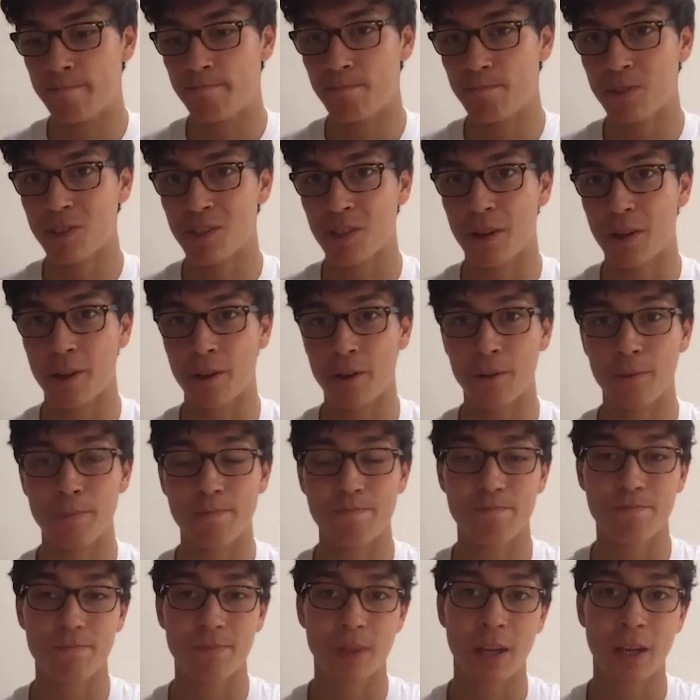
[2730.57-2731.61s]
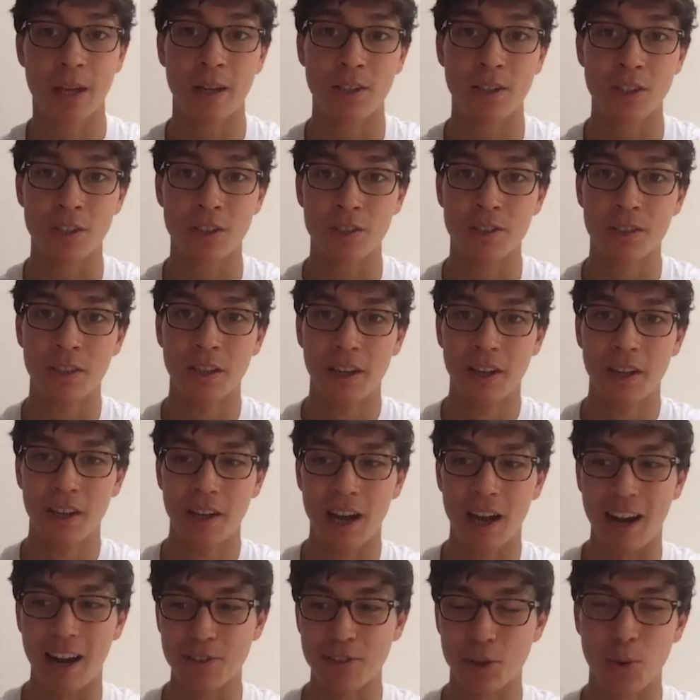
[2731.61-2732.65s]
So yeah, I just
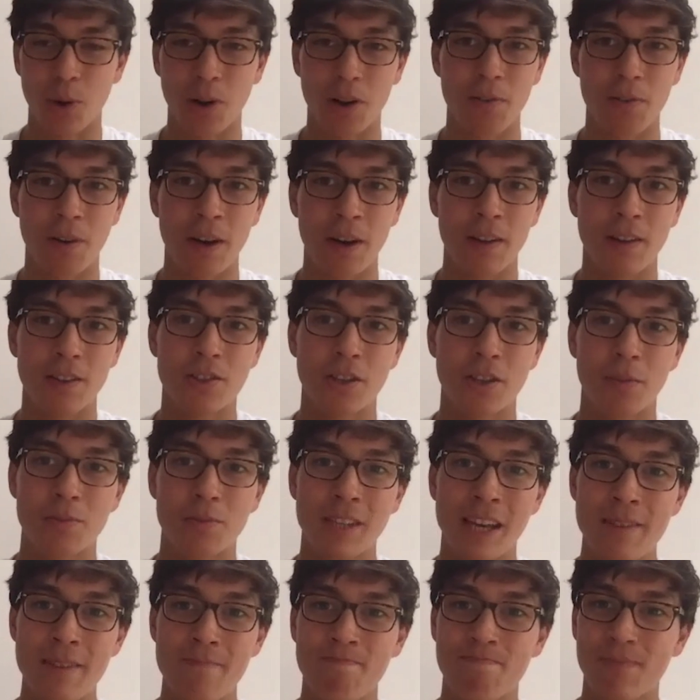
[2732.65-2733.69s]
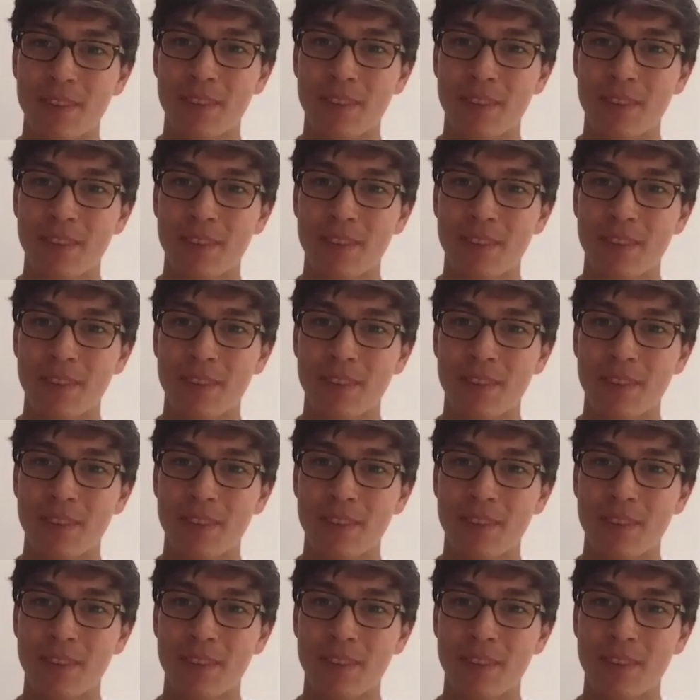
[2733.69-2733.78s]
have to qualify in the top 10,